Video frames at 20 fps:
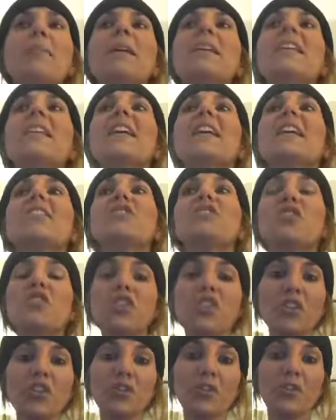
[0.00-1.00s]
linked
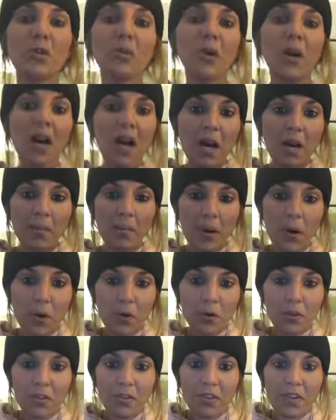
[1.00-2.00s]
to
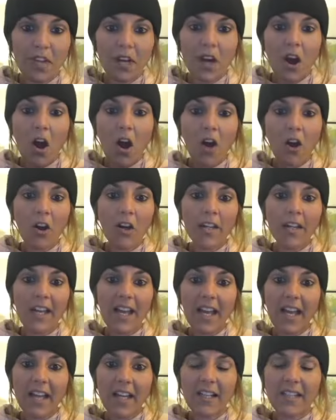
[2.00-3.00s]
both heart
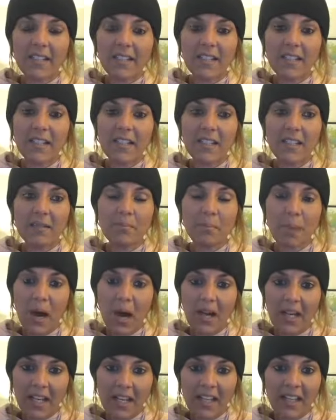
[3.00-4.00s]
and
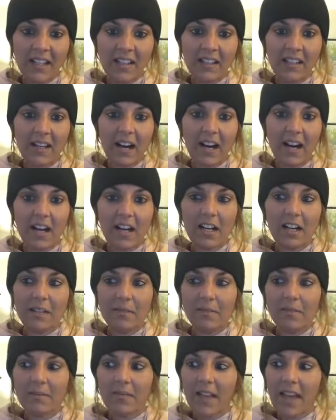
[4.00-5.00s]
body.
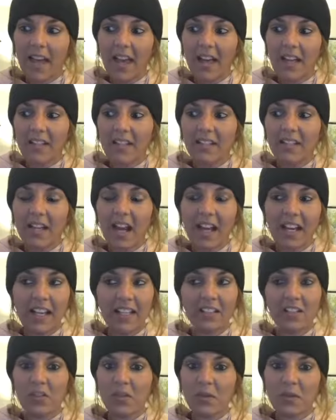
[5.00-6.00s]
And I
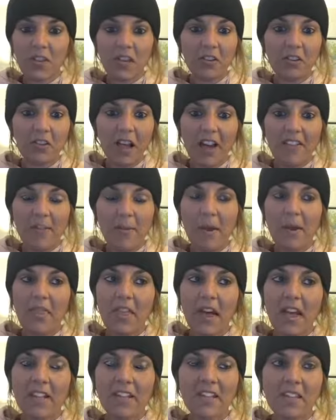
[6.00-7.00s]
can do another live about
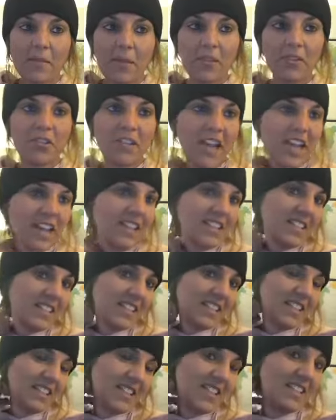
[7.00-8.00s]
that some other day, because
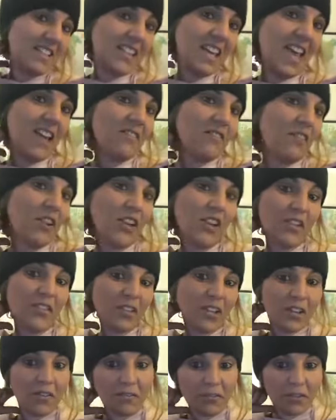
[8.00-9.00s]
it could get very
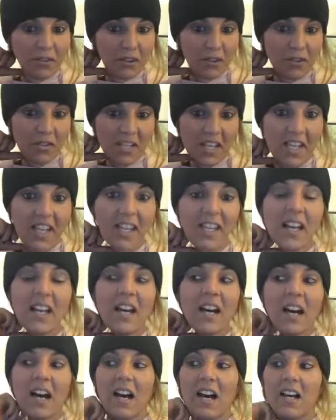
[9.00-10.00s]
confusing.
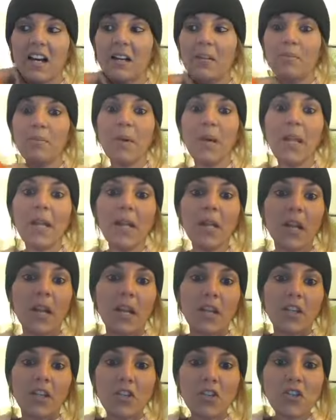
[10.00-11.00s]
But
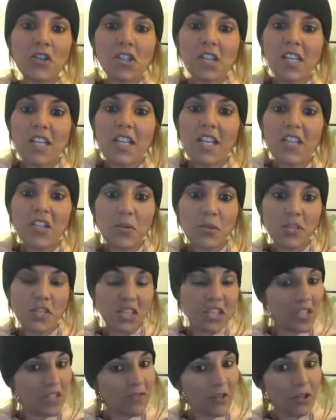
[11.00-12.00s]
usually
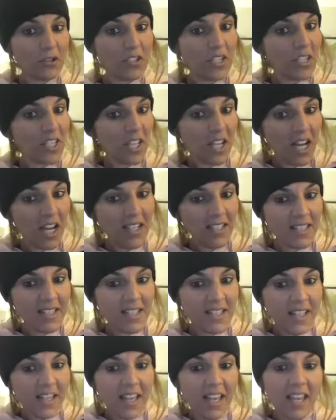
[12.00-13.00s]
intuition is felt in the gut,
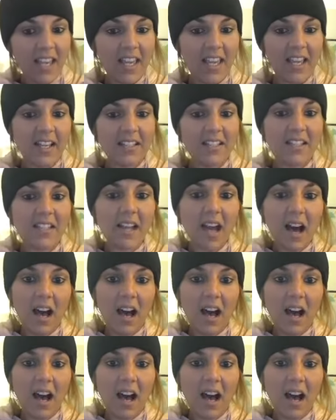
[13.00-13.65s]
and